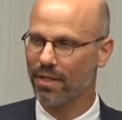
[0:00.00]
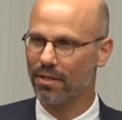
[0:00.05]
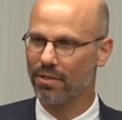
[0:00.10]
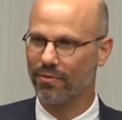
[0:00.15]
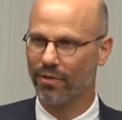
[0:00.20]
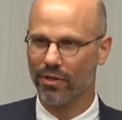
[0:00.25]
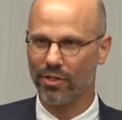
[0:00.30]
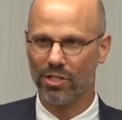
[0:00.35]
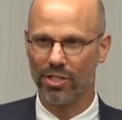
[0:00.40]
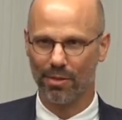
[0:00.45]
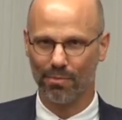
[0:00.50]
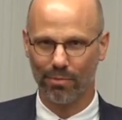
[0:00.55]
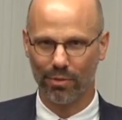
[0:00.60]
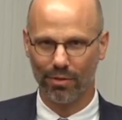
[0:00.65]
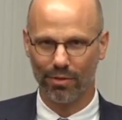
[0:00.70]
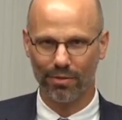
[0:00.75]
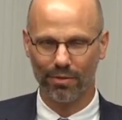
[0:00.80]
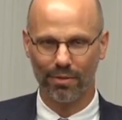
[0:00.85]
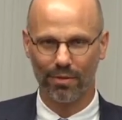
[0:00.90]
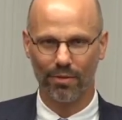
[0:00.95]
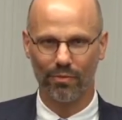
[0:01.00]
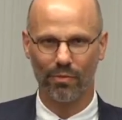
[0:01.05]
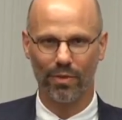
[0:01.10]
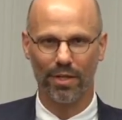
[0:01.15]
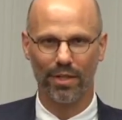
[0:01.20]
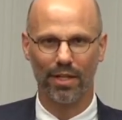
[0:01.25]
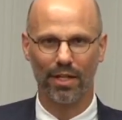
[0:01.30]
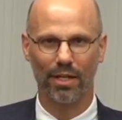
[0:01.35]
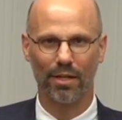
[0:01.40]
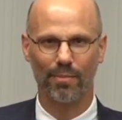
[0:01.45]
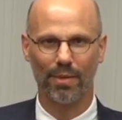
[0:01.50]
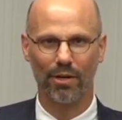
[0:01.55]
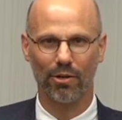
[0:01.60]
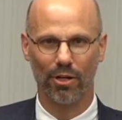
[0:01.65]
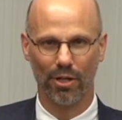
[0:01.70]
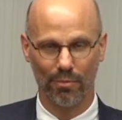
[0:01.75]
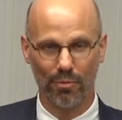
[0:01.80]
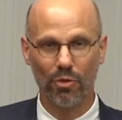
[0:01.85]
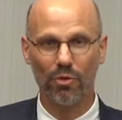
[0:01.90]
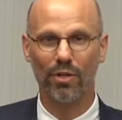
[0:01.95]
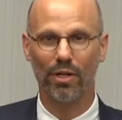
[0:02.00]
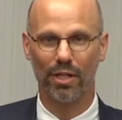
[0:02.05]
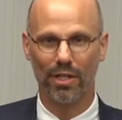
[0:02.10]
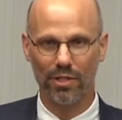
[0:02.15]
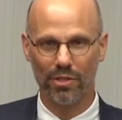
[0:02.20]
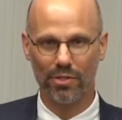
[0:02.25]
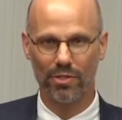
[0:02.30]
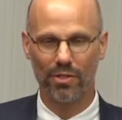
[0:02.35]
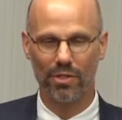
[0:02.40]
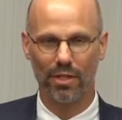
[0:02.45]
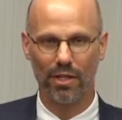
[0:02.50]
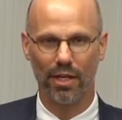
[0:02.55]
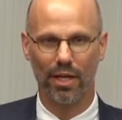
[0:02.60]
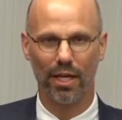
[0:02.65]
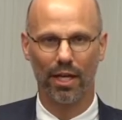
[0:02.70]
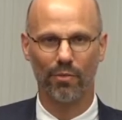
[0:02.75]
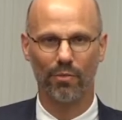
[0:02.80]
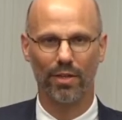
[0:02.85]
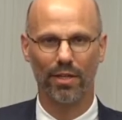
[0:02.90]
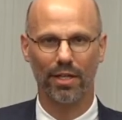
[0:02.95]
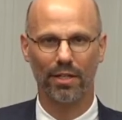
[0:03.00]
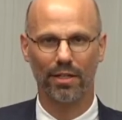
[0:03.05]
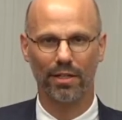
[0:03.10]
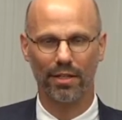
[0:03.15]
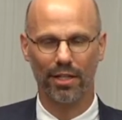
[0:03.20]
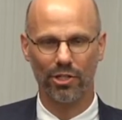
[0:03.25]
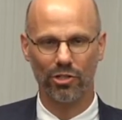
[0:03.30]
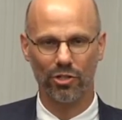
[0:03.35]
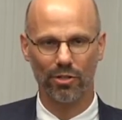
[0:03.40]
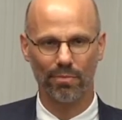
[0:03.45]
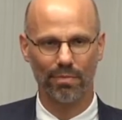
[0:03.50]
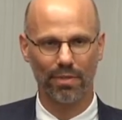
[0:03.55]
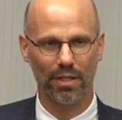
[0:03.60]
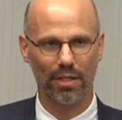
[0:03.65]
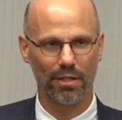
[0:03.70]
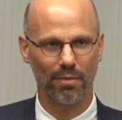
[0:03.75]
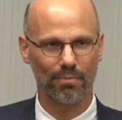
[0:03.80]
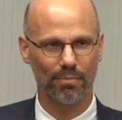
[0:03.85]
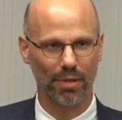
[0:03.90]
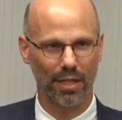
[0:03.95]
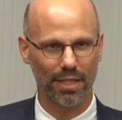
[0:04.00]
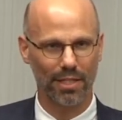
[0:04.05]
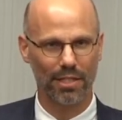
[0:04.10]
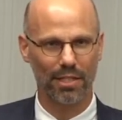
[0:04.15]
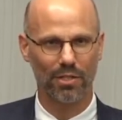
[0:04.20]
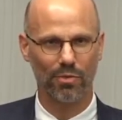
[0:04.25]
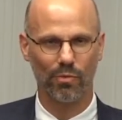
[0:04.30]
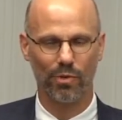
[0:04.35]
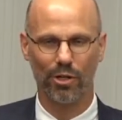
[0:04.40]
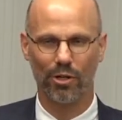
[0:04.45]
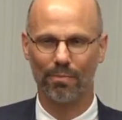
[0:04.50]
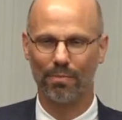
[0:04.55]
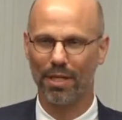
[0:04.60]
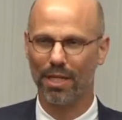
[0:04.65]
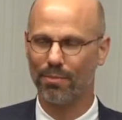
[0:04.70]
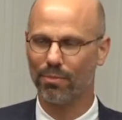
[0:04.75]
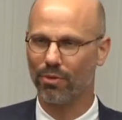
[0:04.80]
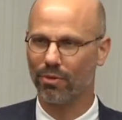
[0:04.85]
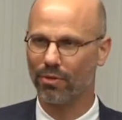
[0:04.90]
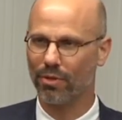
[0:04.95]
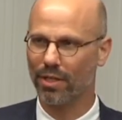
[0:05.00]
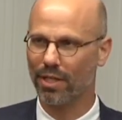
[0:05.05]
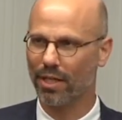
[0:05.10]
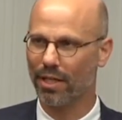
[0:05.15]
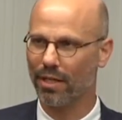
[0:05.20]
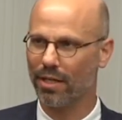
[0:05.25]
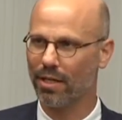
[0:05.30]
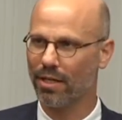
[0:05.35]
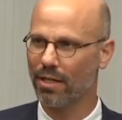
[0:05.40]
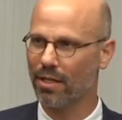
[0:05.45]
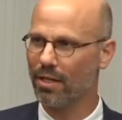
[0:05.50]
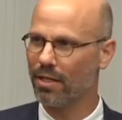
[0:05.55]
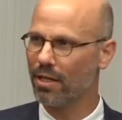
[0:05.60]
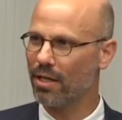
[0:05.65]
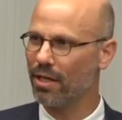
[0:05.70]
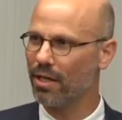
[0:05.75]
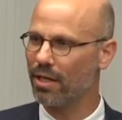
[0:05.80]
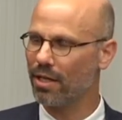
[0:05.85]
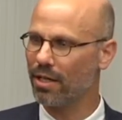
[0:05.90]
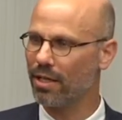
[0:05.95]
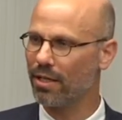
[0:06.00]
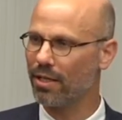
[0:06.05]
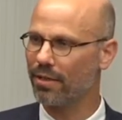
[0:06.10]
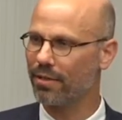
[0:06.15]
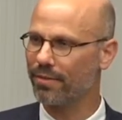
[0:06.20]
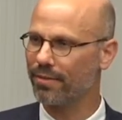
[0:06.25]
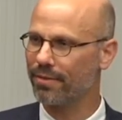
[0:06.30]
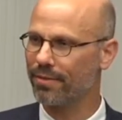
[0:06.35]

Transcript: Very simple. We think about communities, and we think that they should be places where people can uh,